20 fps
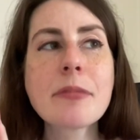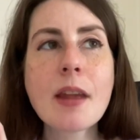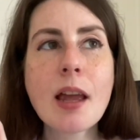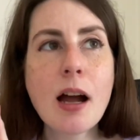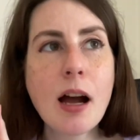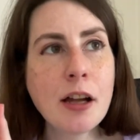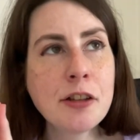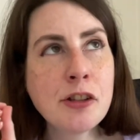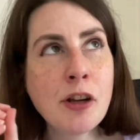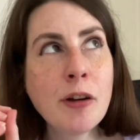
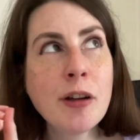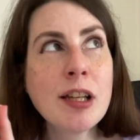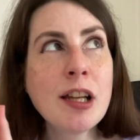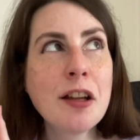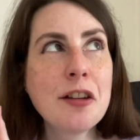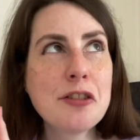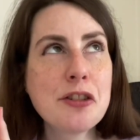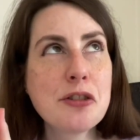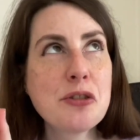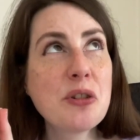I know I
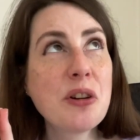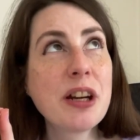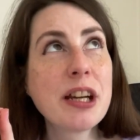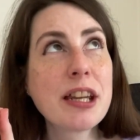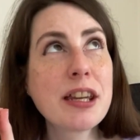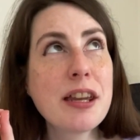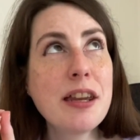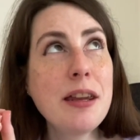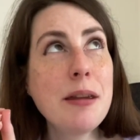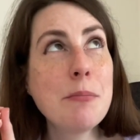like to try
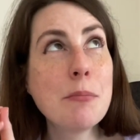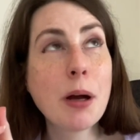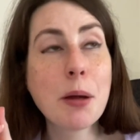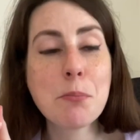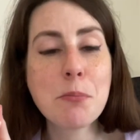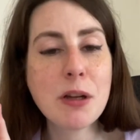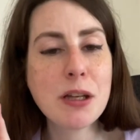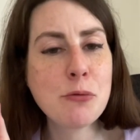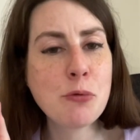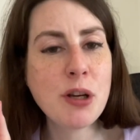and keep my
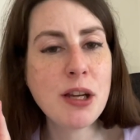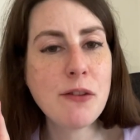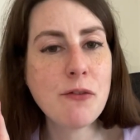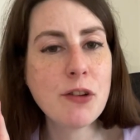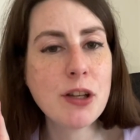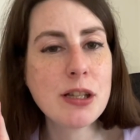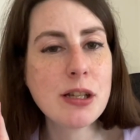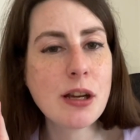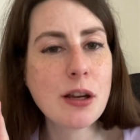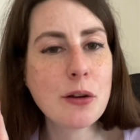midweek
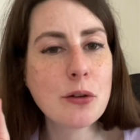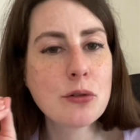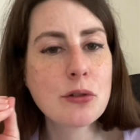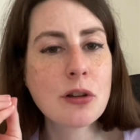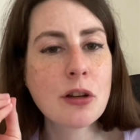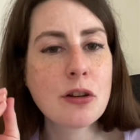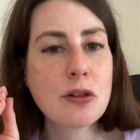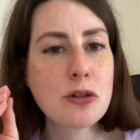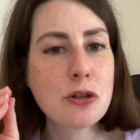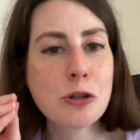videos
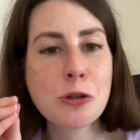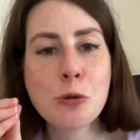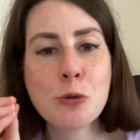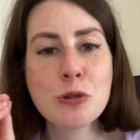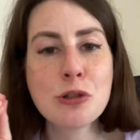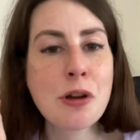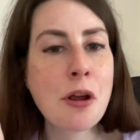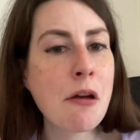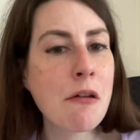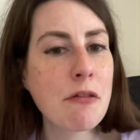
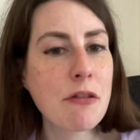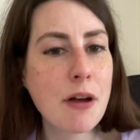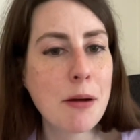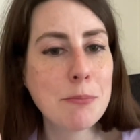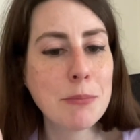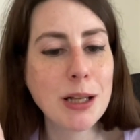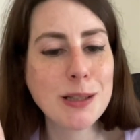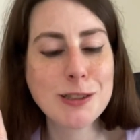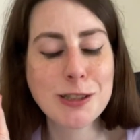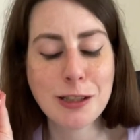shorter than
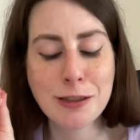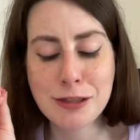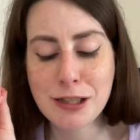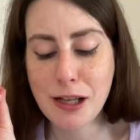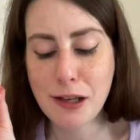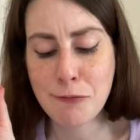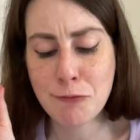my Sunday